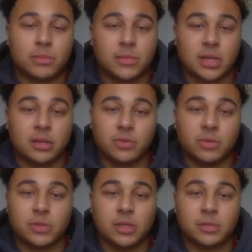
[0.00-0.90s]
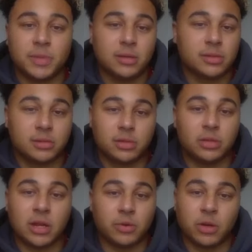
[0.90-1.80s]
take no notice, because
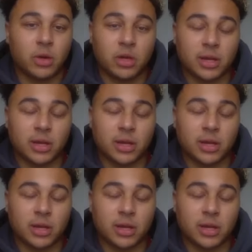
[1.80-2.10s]
they don't know what you're